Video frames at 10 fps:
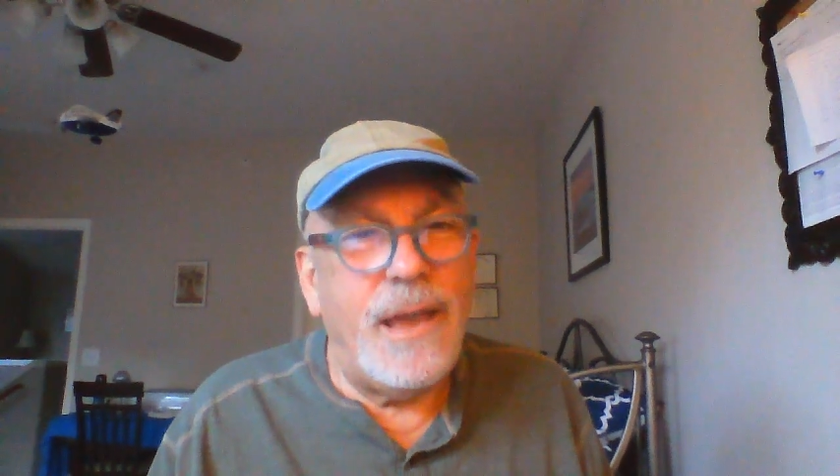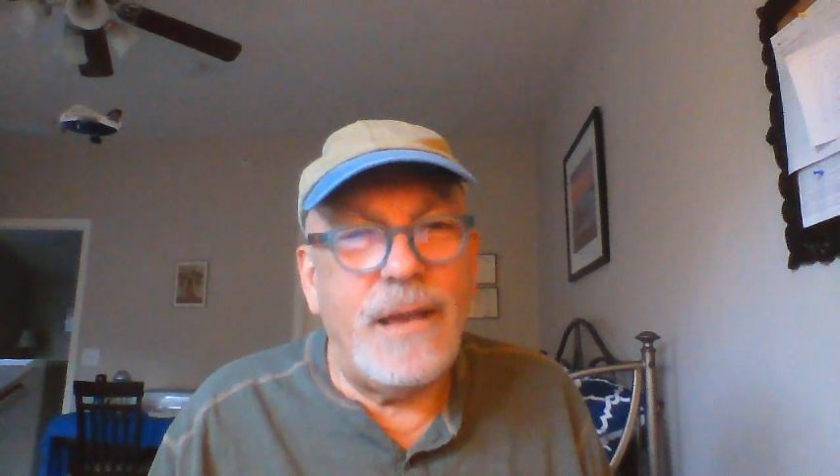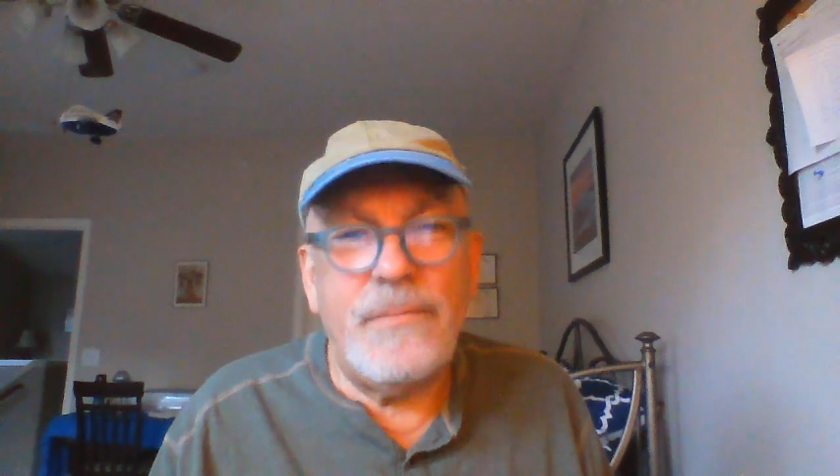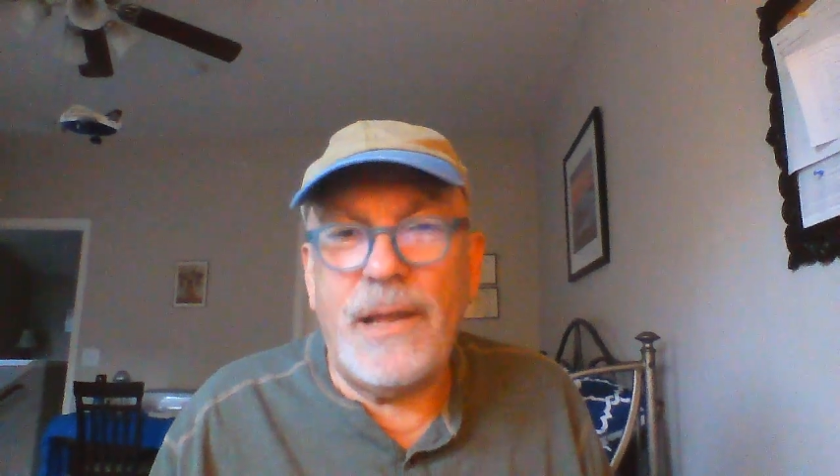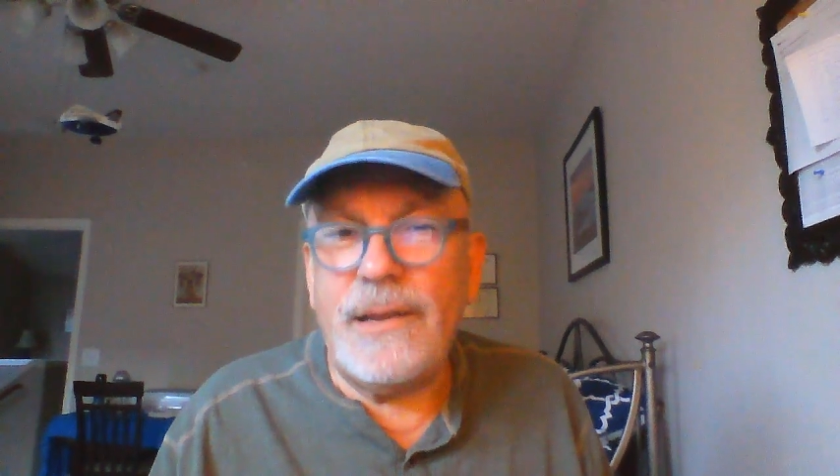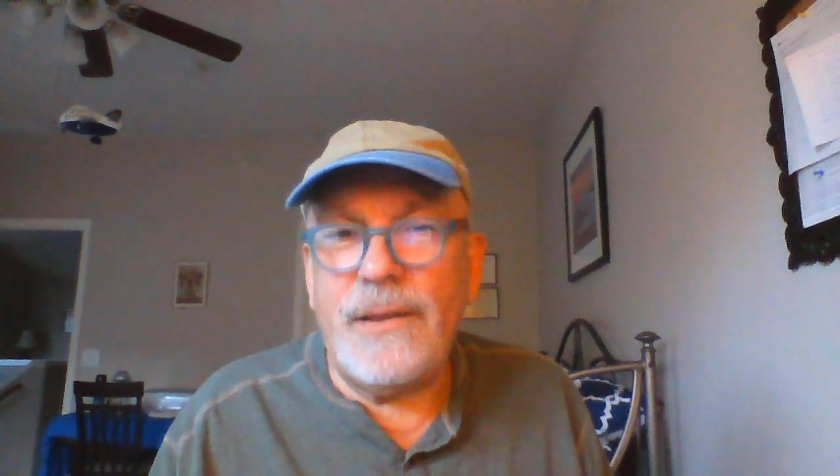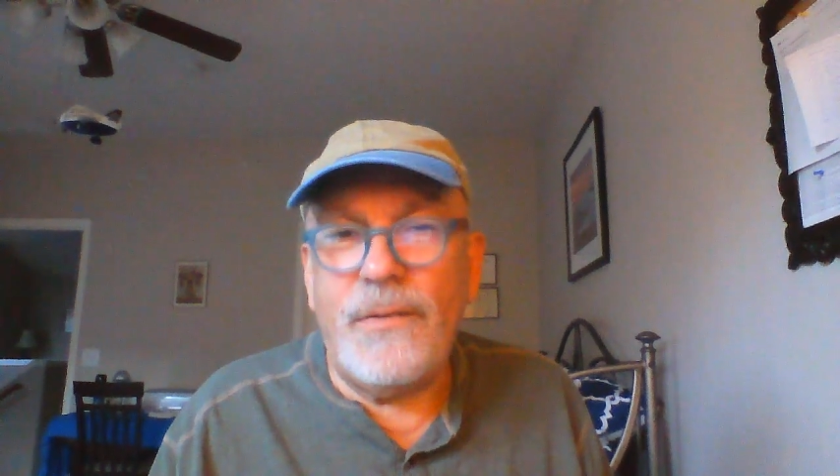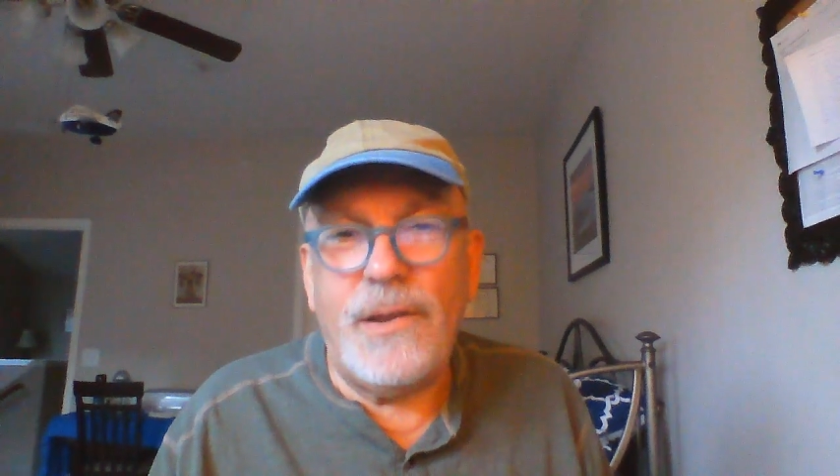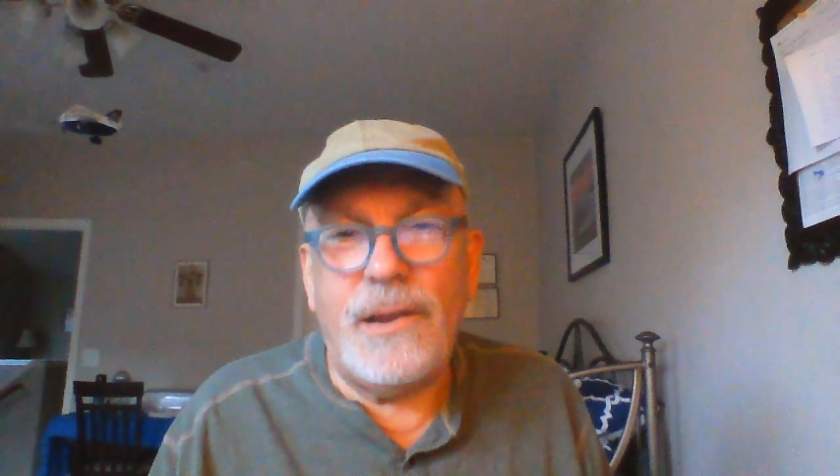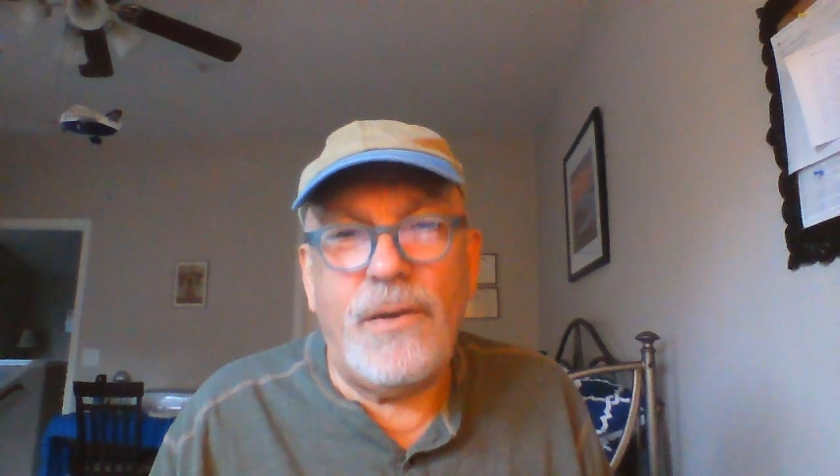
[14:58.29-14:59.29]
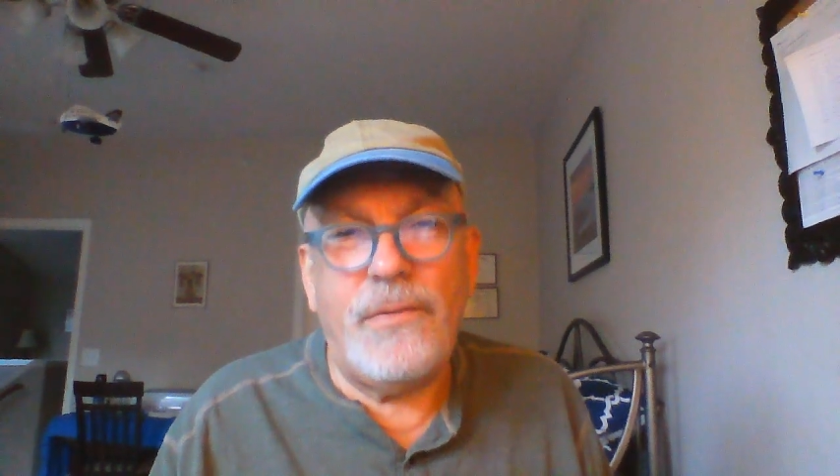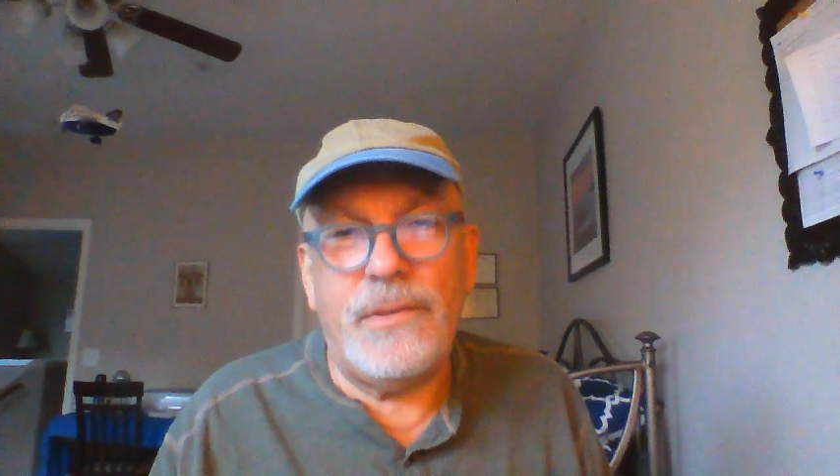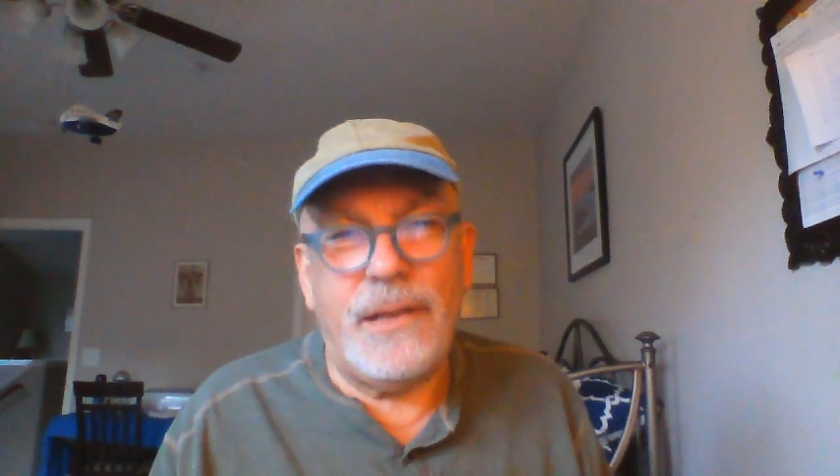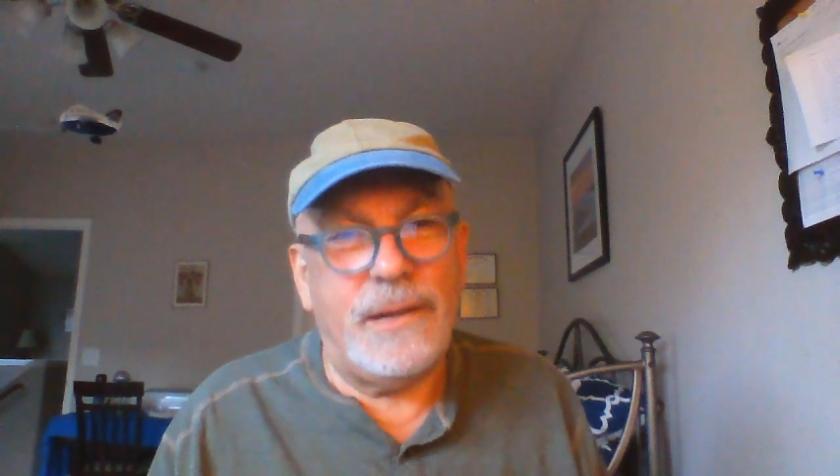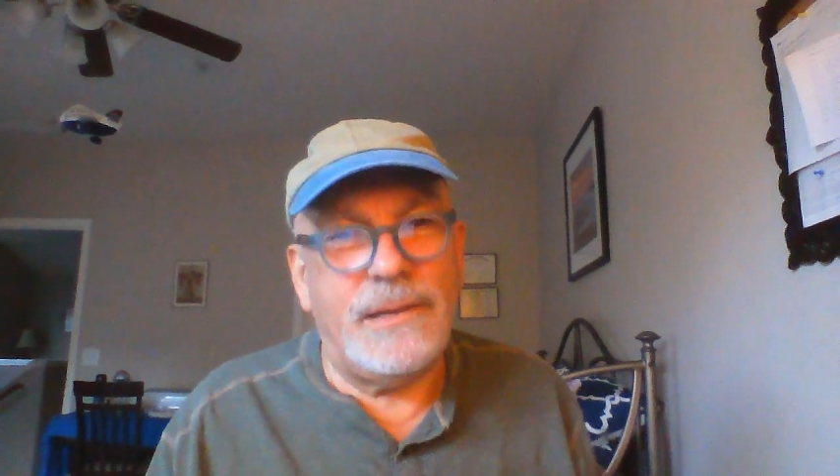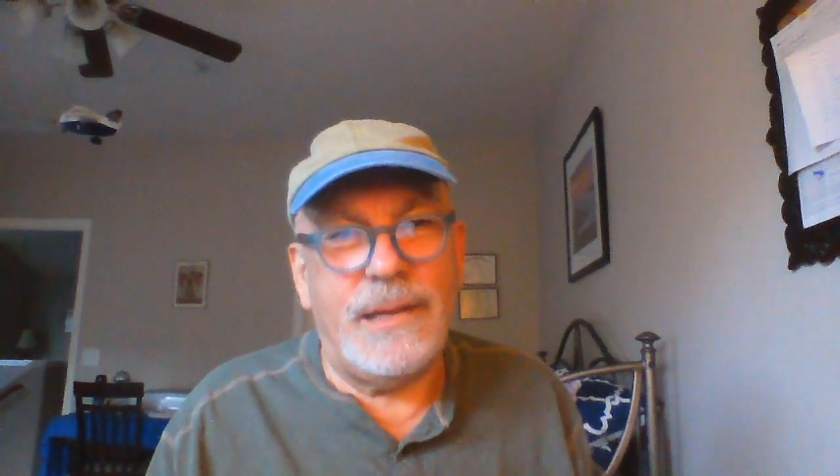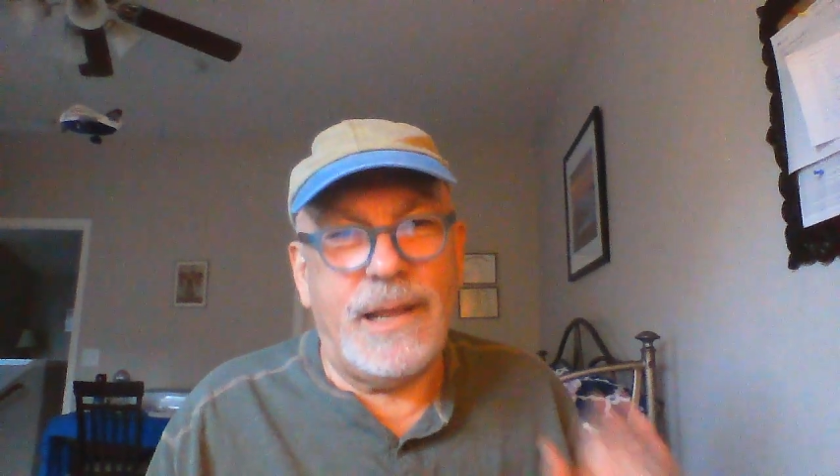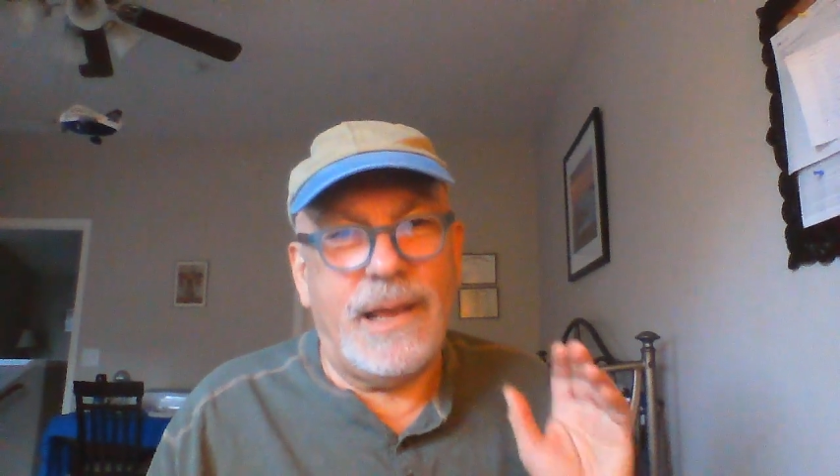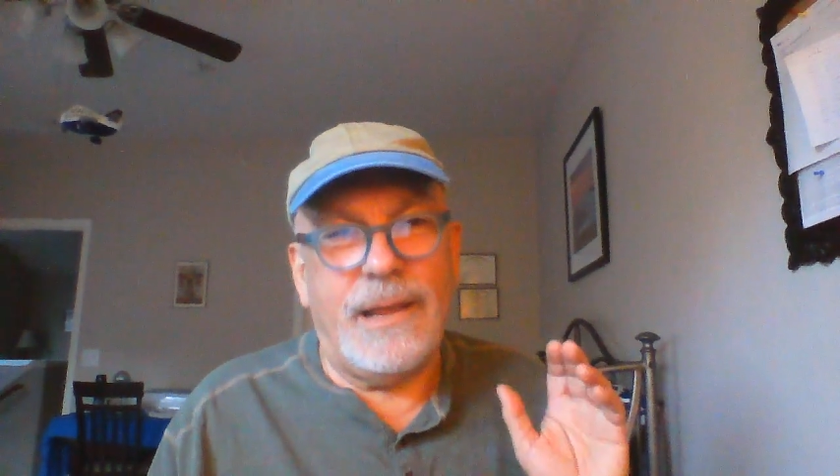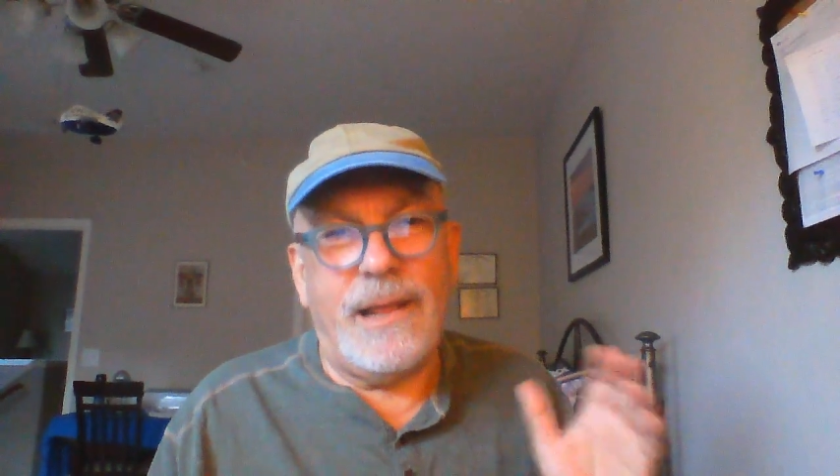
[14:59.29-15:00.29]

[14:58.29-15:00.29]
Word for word: I'm not going over there tonight.